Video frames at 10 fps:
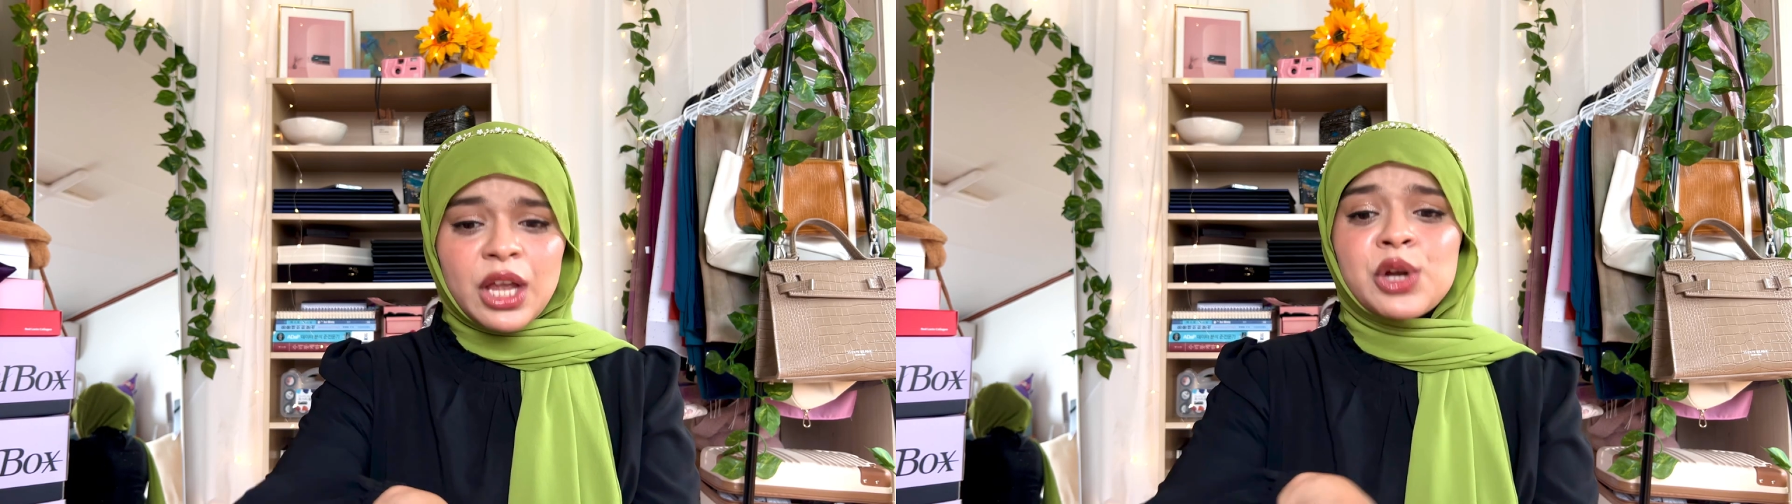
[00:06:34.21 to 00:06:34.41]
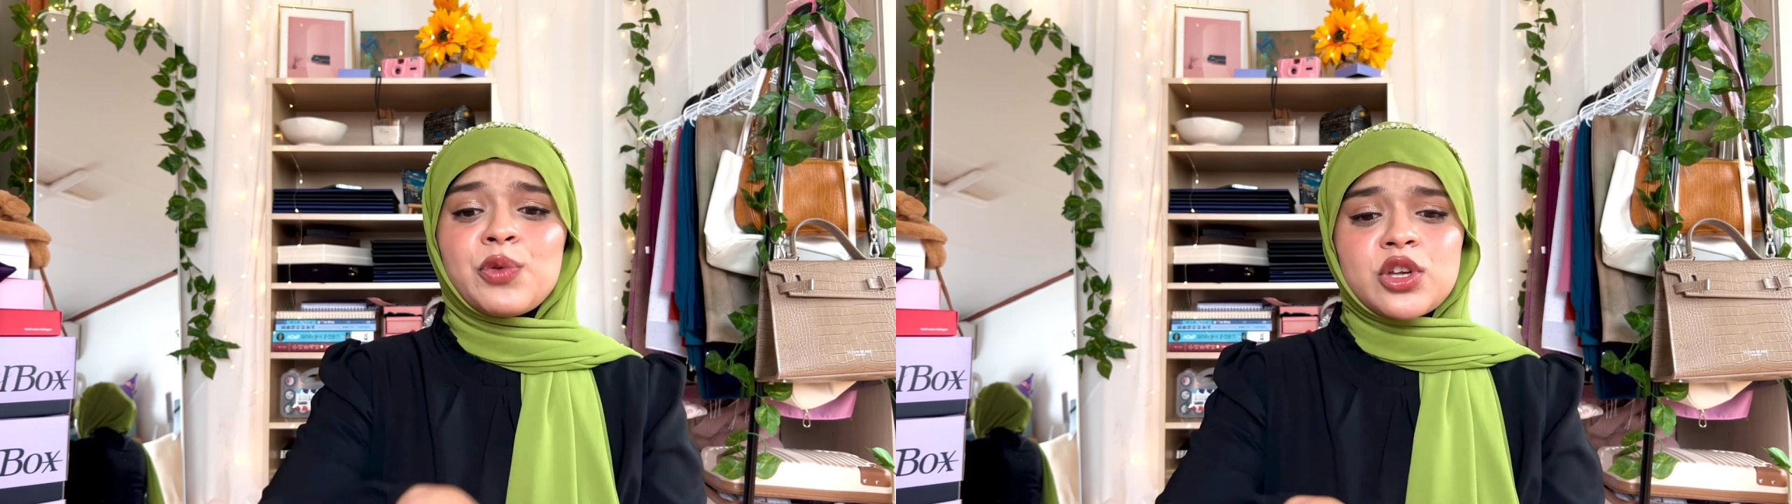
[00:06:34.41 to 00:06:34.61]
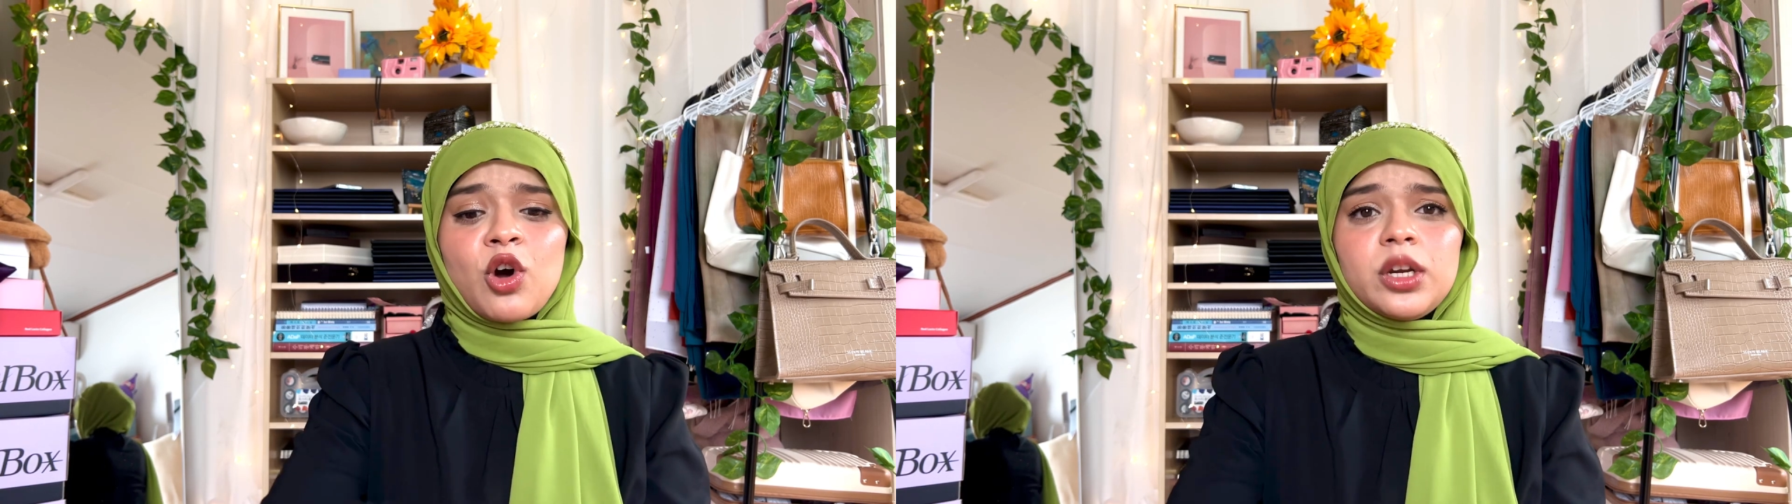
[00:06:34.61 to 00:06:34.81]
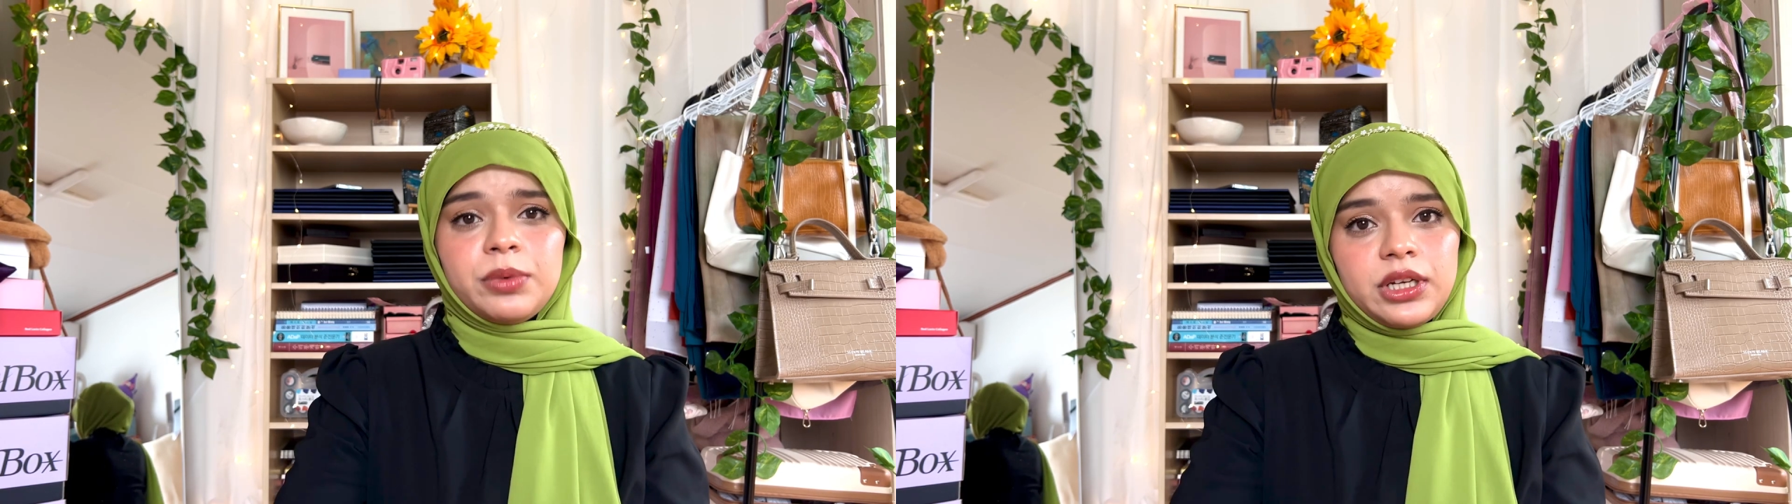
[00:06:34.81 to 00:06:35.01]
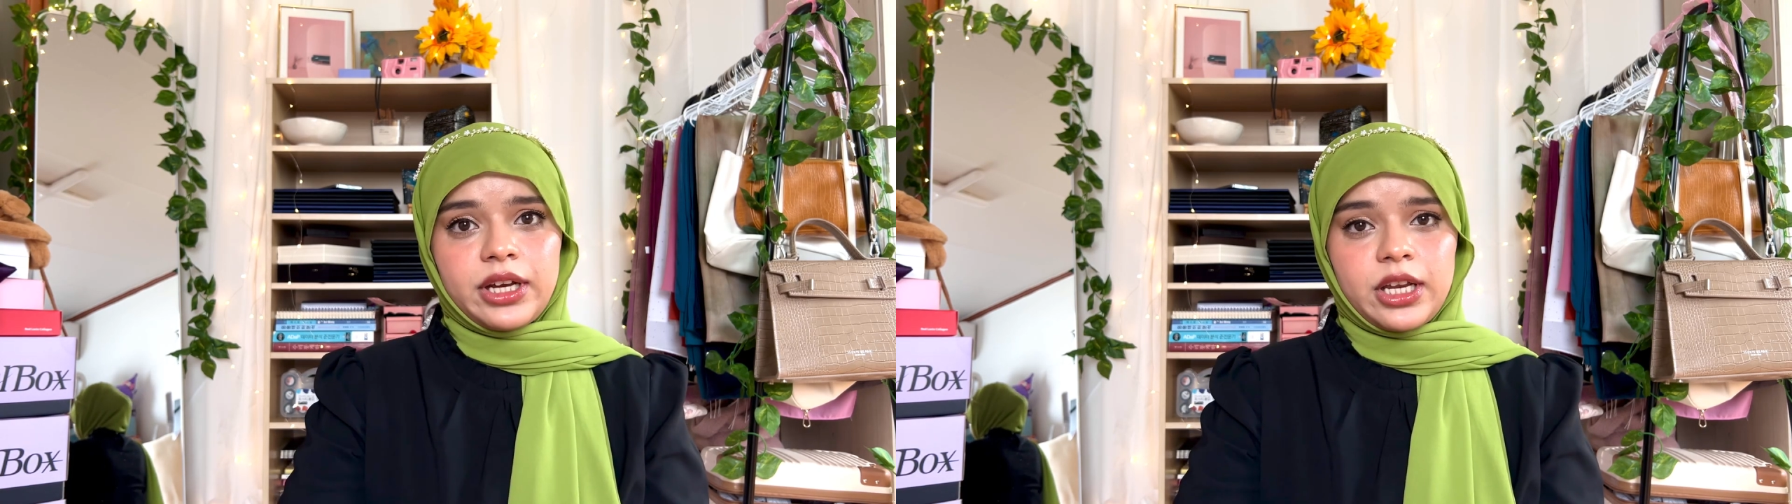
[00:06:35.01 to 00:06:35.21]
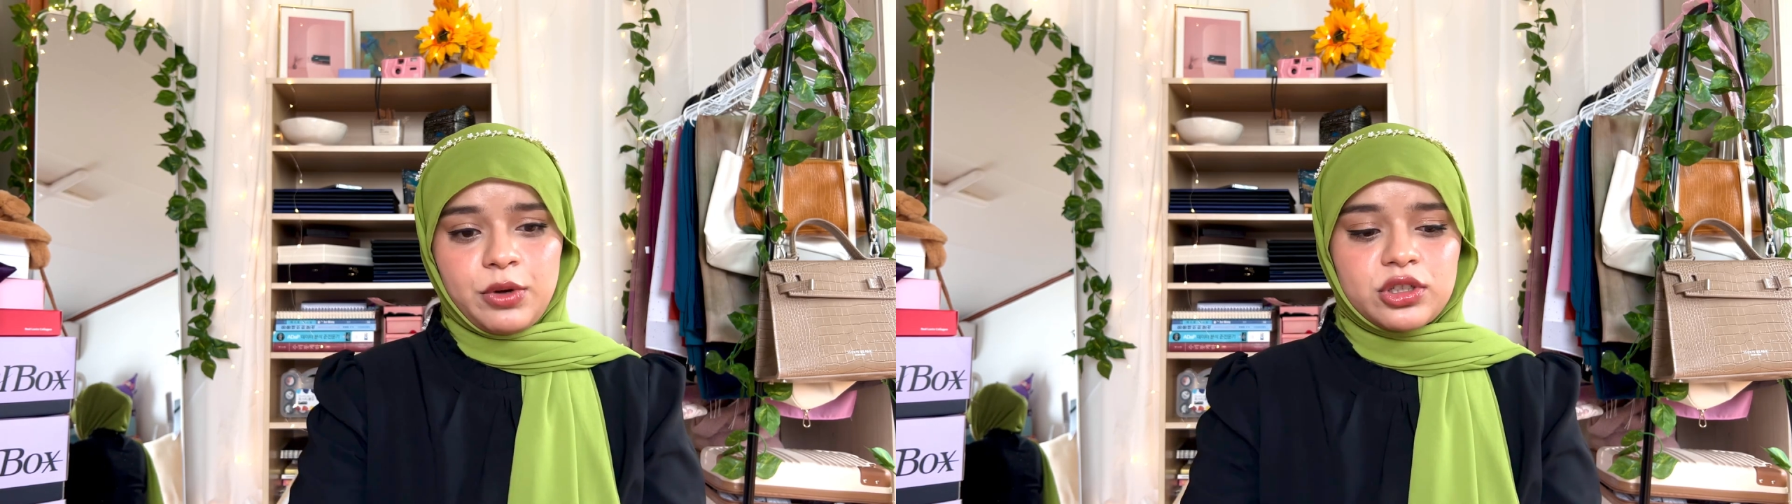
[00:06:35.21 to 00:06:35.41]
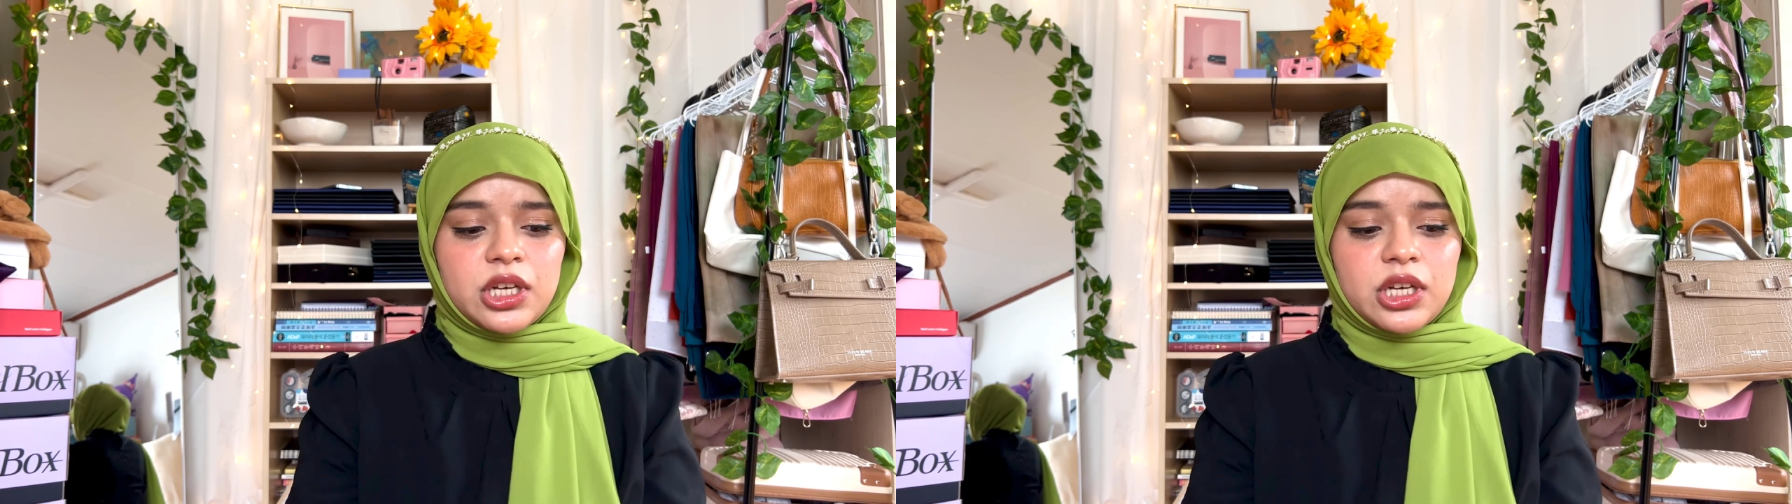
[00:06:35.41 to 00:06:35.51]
it was horrible again, because